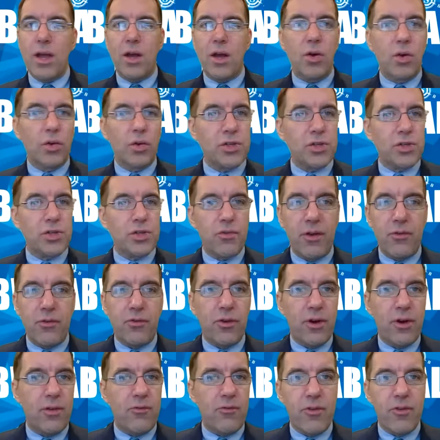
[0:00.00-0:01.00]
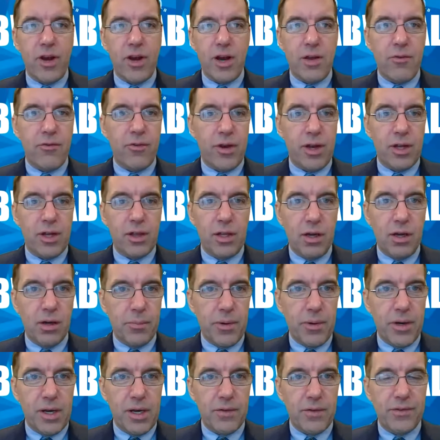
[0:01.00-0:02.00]
culture fit for a very, very long
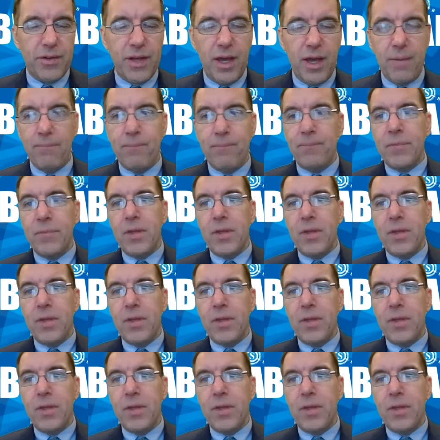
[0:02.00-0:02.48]
period of time.